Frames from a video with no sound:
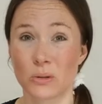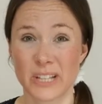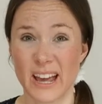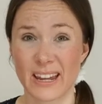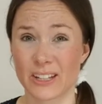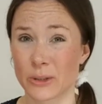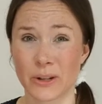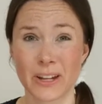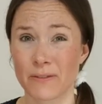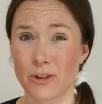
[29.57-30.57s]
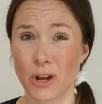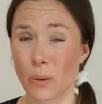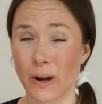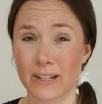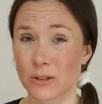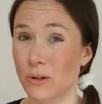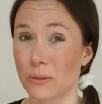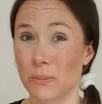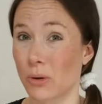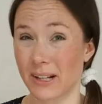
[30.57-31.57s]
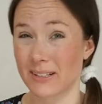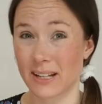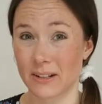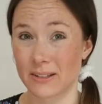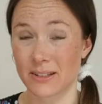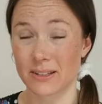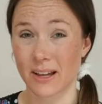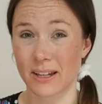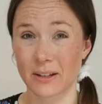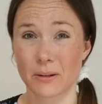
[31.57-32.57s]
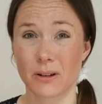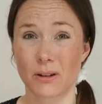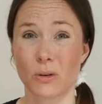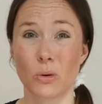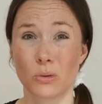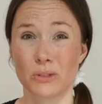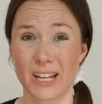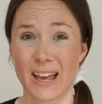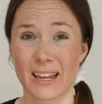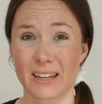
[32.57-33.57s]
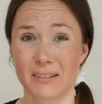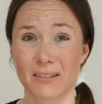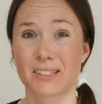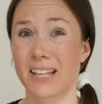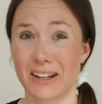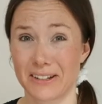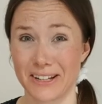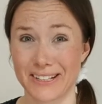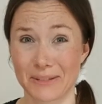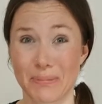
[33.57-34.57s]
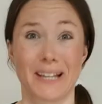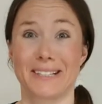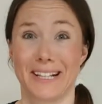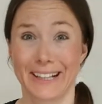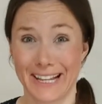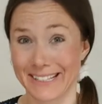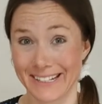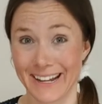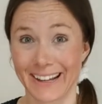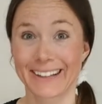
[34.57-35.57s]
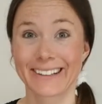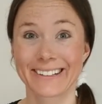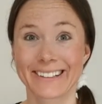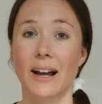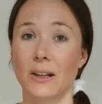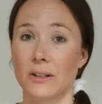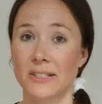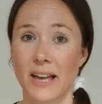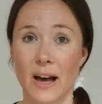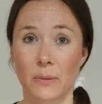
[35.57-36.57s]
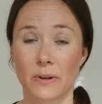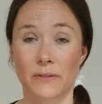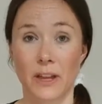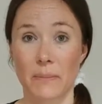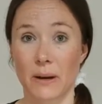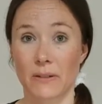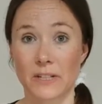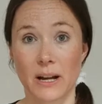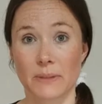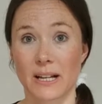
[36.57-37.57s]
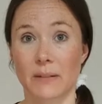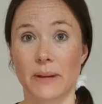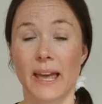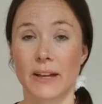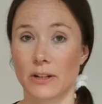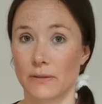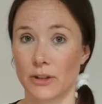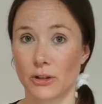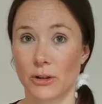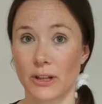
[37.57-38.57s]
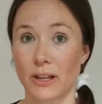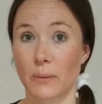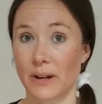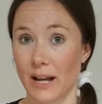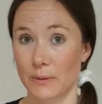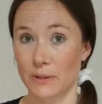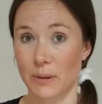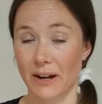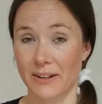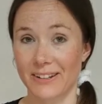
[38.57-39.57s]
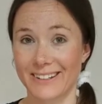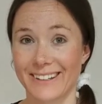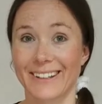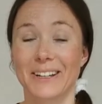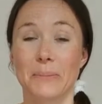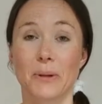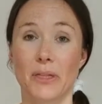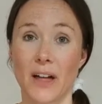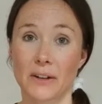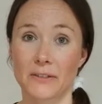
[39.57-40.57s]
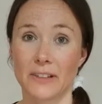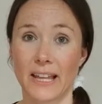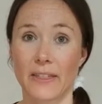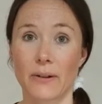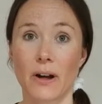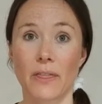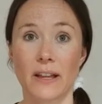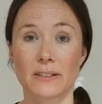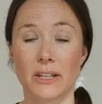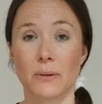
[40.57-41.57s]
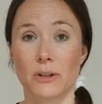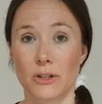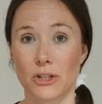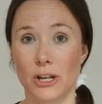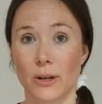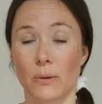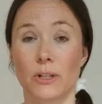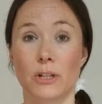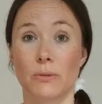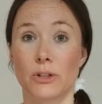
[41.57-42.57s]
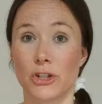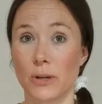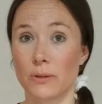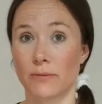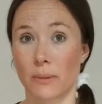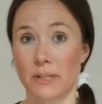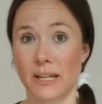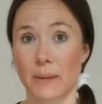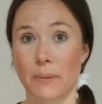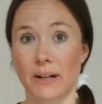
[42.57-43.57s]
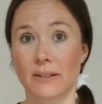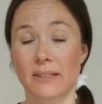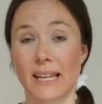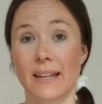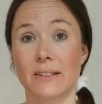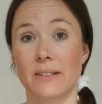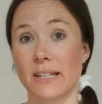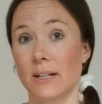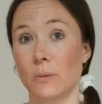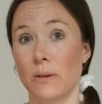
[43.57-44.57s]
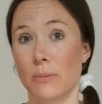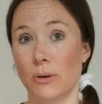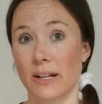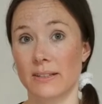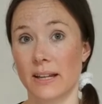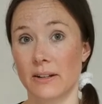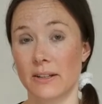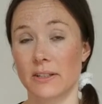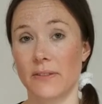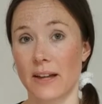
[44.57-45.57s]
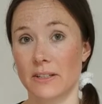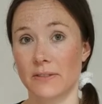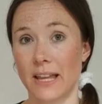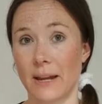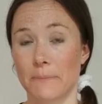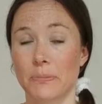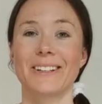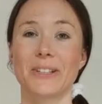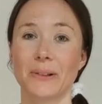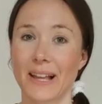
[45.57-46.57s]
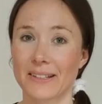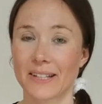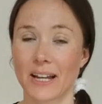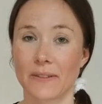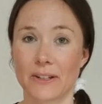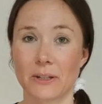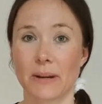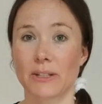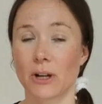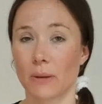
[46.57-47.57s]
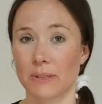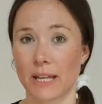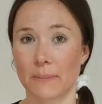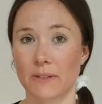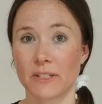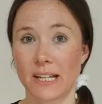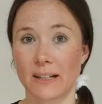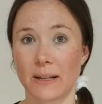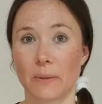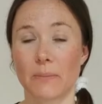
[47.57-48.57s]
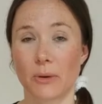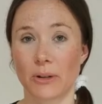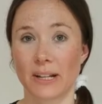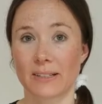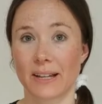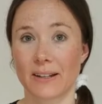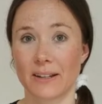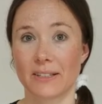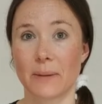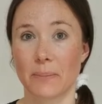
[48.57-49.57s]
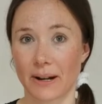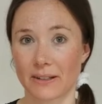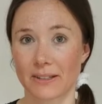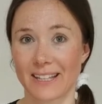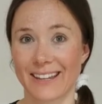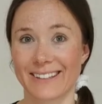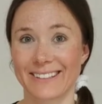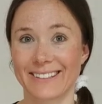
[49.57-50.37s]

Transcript: all day, so I don't even know why it's called morning sickness. It's like all day sickness basically, isn't it? I lost count of the amount of times I had my head over the toilet when I was pregnant, but thankfully there are things that you can do to reduce vomiting in pregnancy and to deal with morning sickness effectively. So let's dive into my top tips for dealing with morning sickness in pregnancy.